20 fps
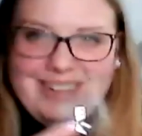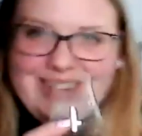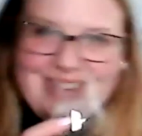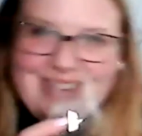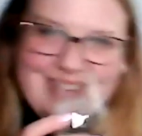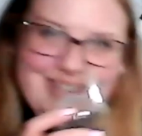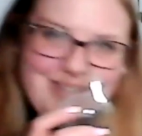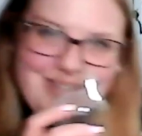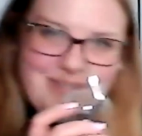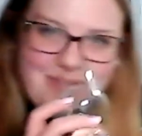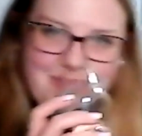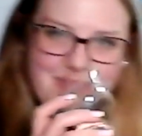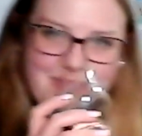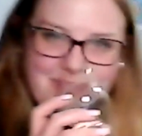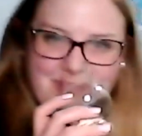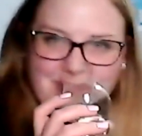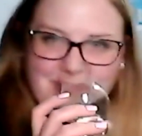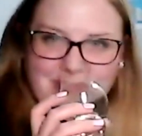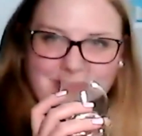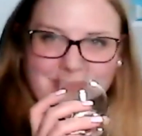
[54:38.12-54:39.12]
yeah i'm i'm
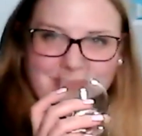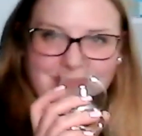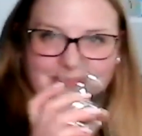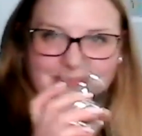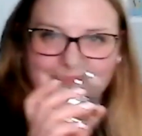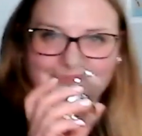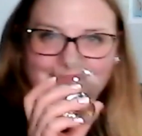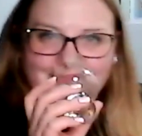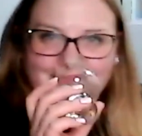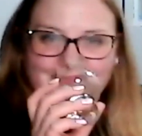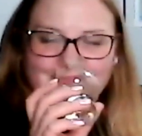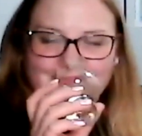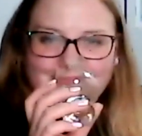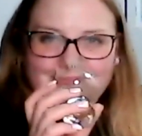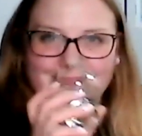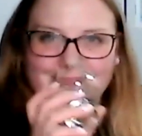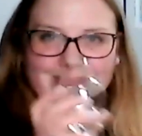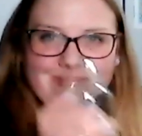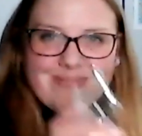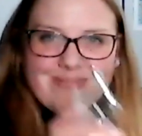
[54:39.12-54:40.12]
still uh, working
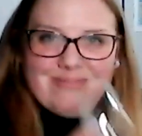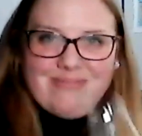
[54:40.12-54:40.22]
on